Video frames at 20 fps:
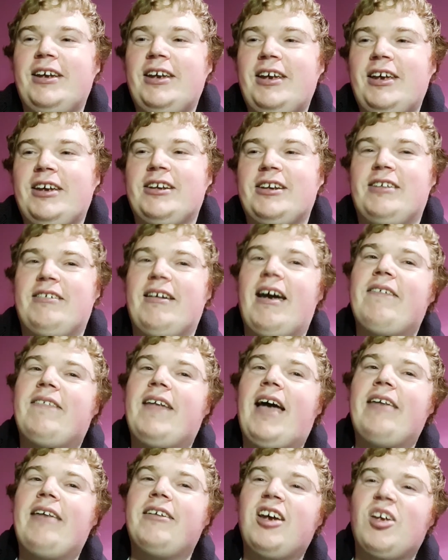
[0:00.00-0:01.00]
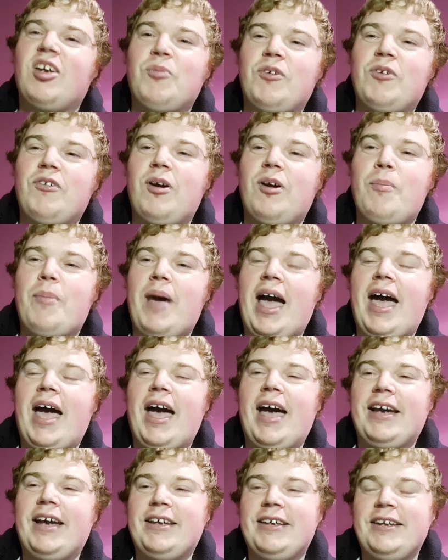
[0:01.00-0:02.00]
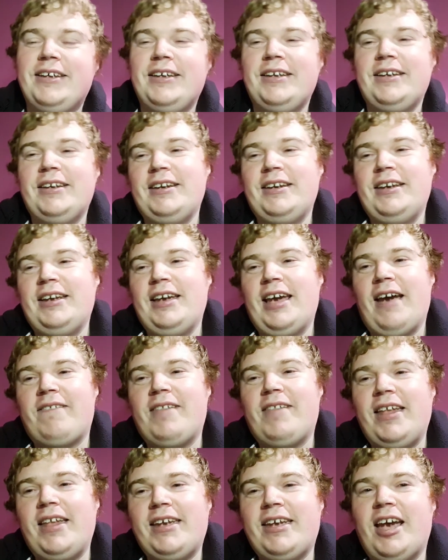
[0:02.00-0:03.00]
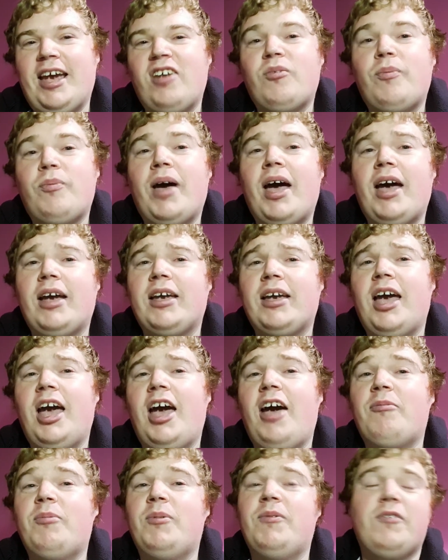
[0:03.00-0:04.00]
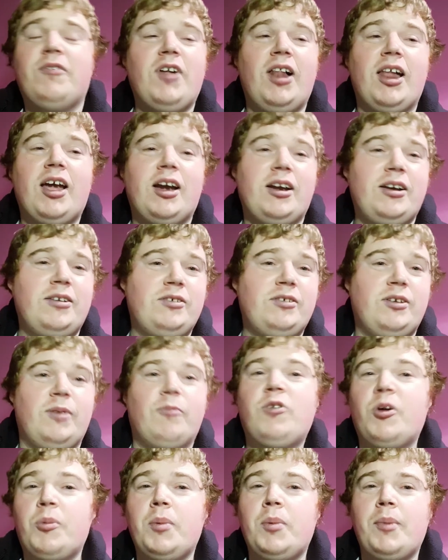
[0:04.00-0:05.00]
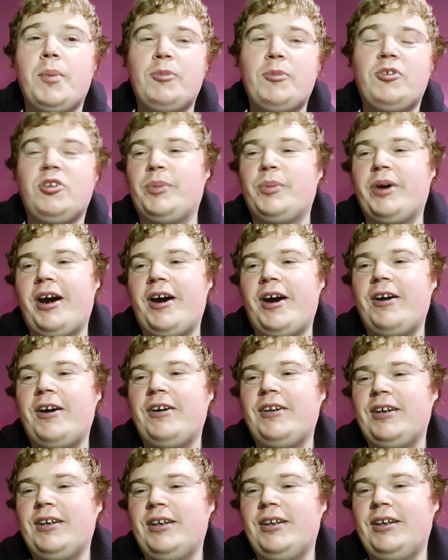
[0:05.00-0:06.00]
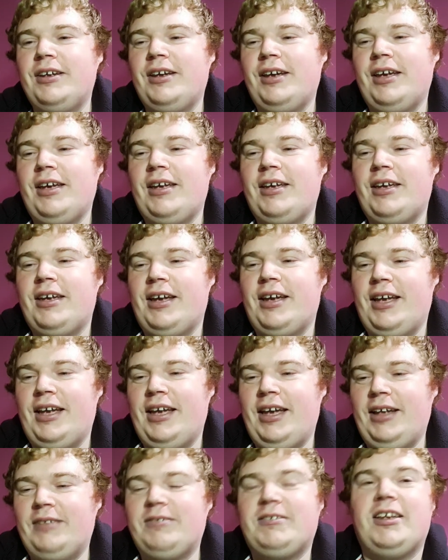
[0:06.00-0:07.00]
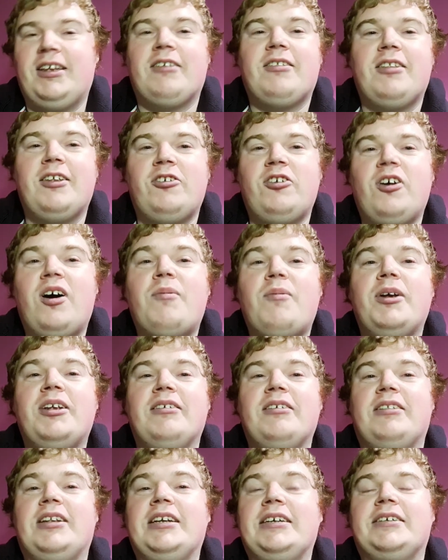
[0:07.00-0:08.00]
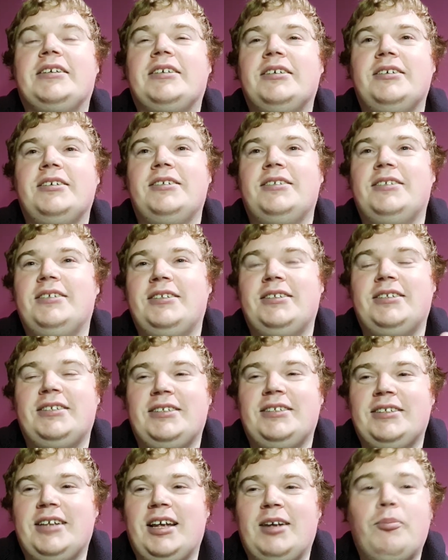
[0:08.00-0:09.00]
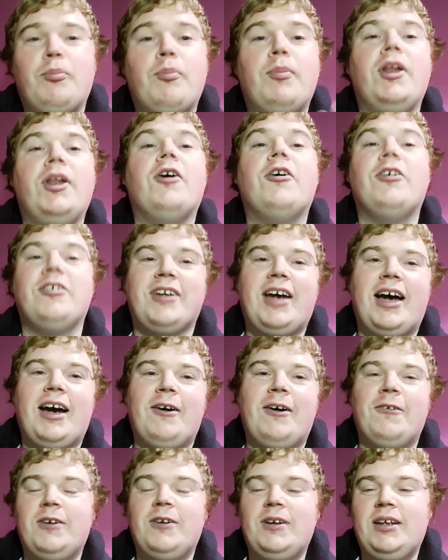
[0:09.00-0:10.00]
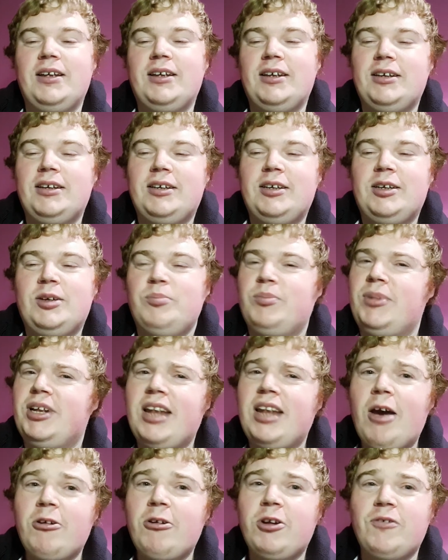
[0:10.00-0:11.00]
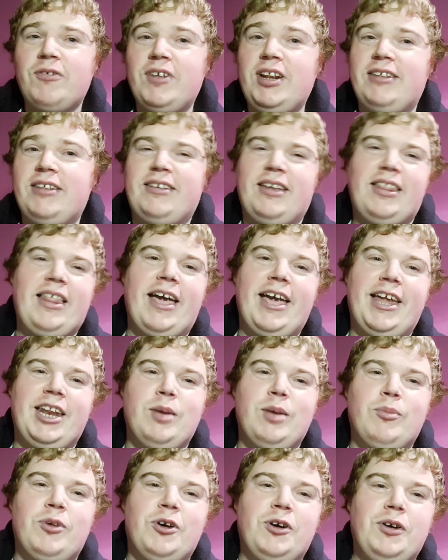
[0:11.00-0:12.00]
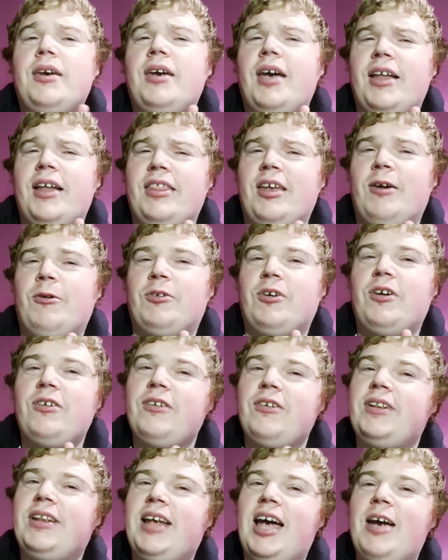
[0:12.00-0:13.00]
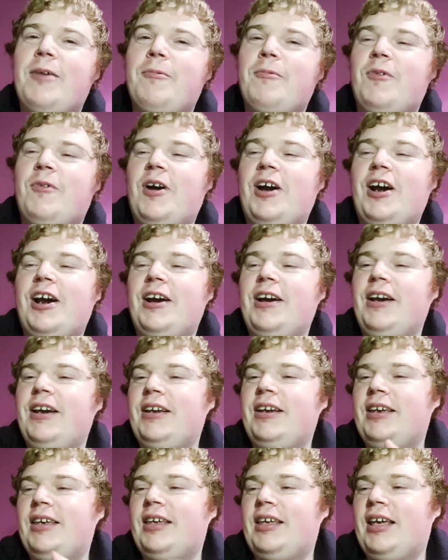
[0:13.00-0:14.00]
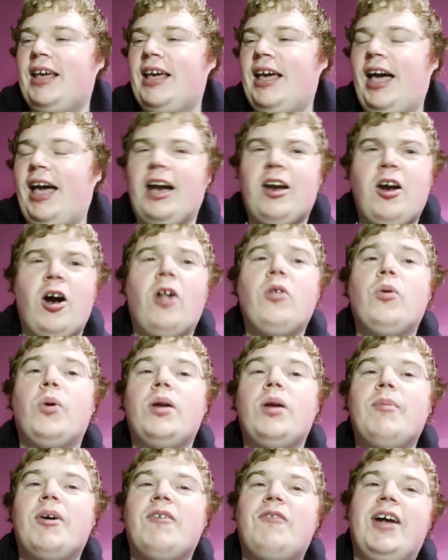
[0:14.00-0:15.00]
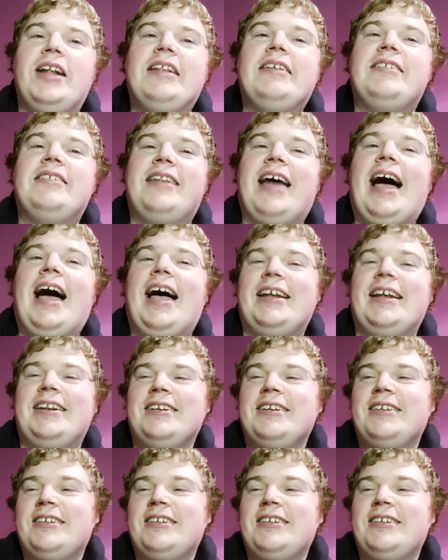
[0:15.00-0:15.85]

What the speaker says: Because you have to ask the customer for a bag, ask like cash back, after we've got like some form of membership card. And because in the shop it just like blurs out. But now I don't really say that anymore. And there was also a time where I called one of my friends Dad.